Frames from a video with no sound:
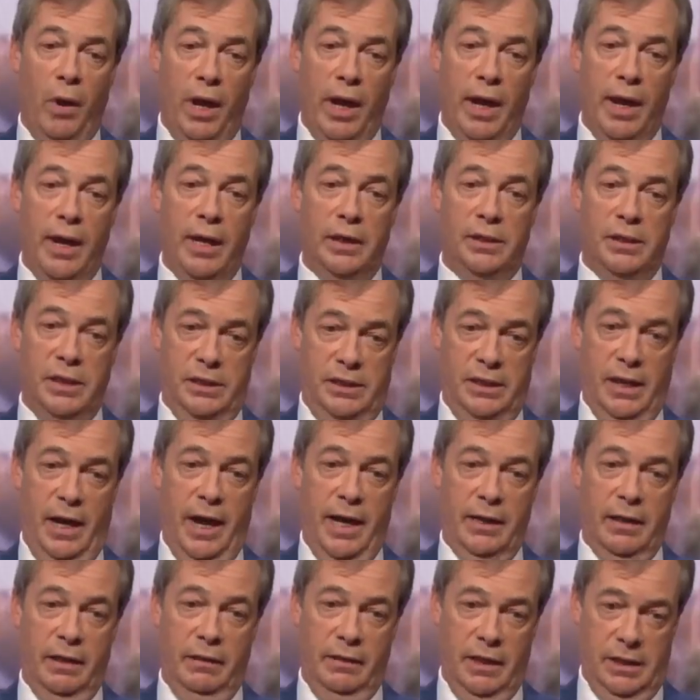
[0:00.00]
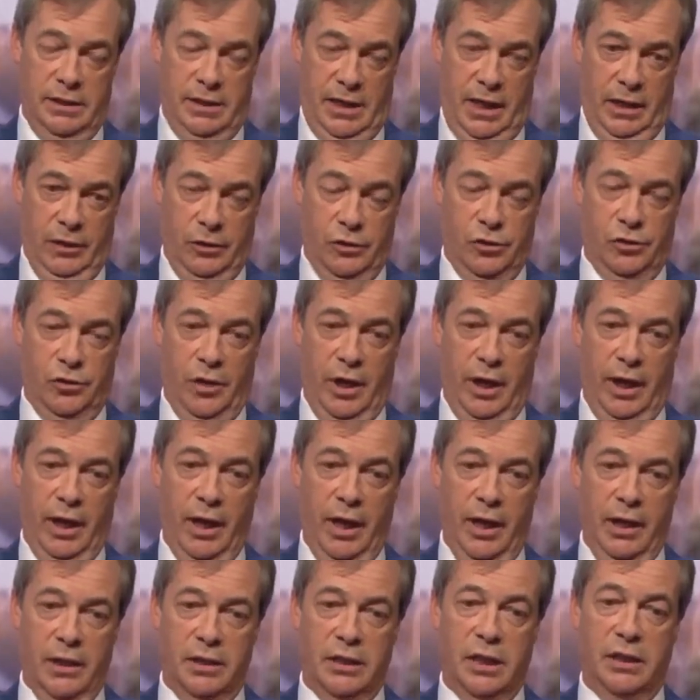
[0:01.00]
if we decide in this
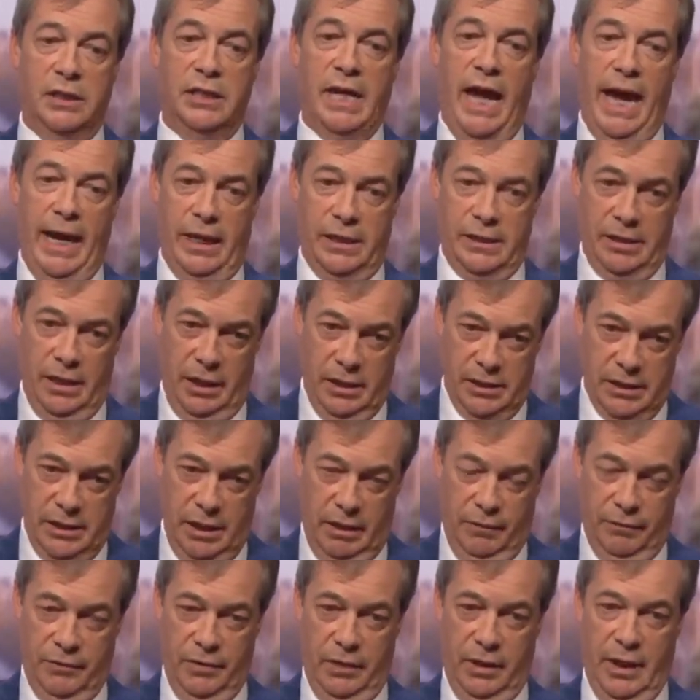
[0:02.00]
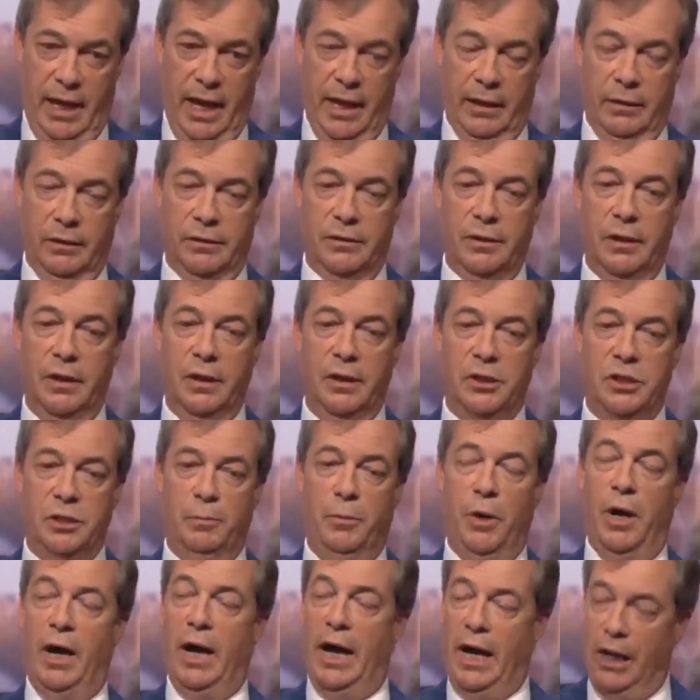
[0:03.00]
country to tax ourselves to the hilt,
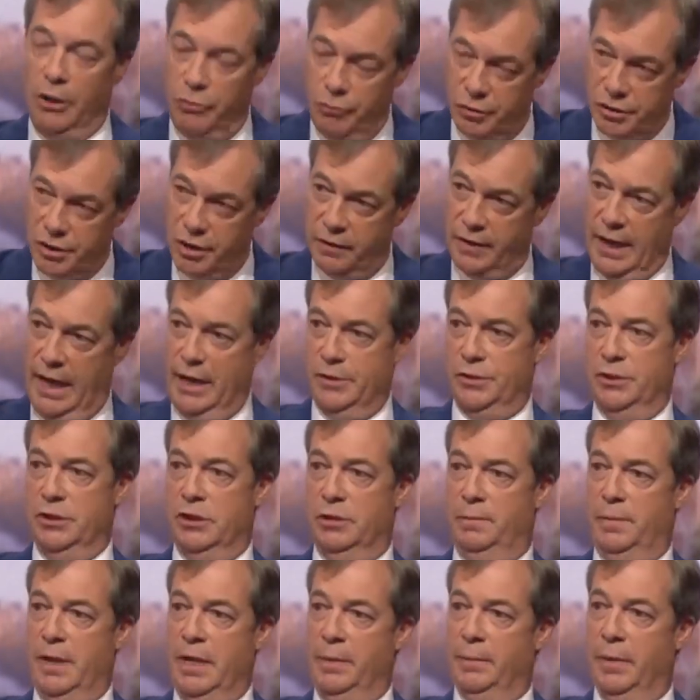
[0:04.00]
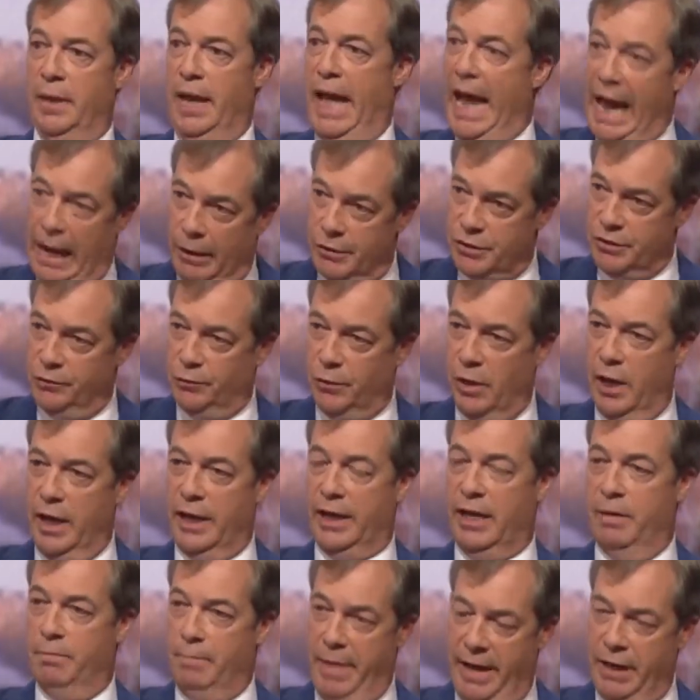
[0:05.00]
to put hundreds of thousands of people out of
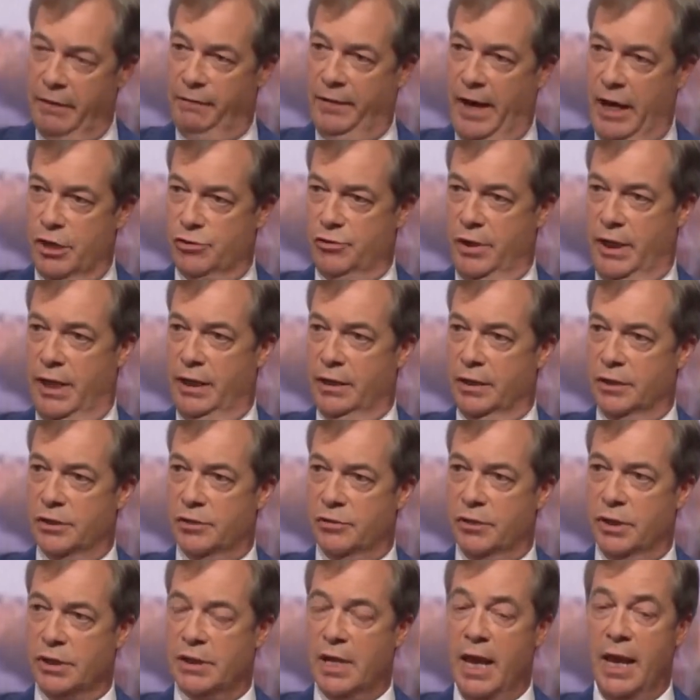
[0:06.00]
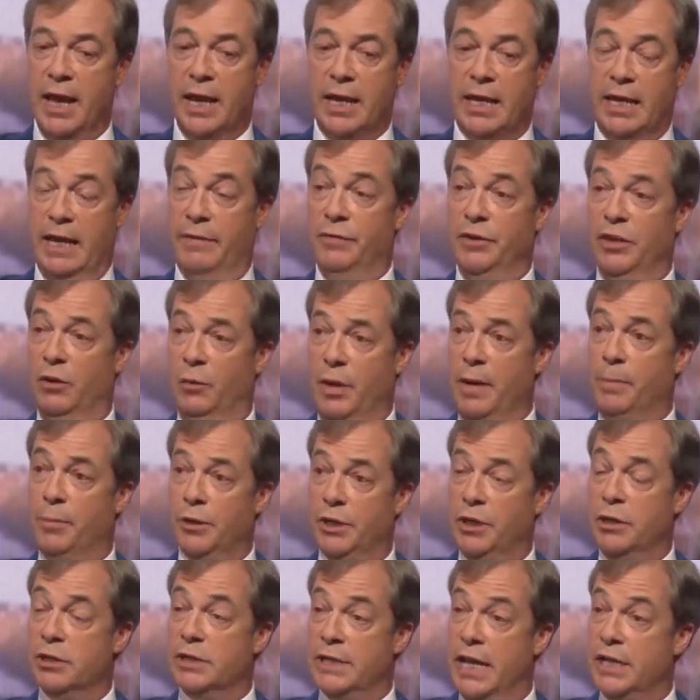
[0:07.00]
work in manufacturing industries, given that
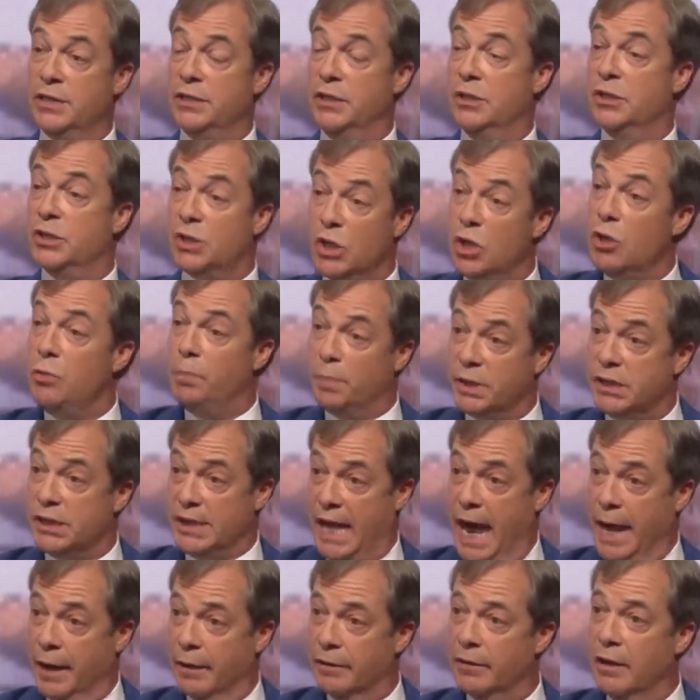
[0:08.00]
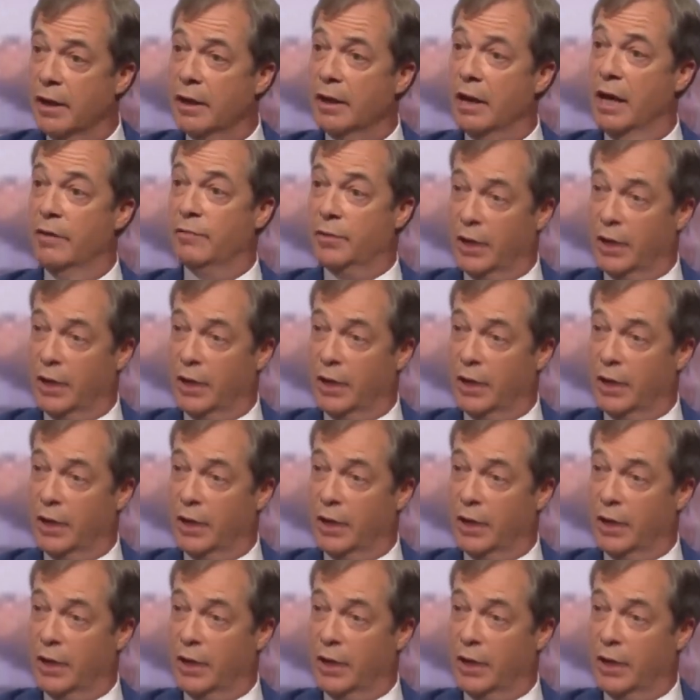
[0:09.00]
we produce less than 2%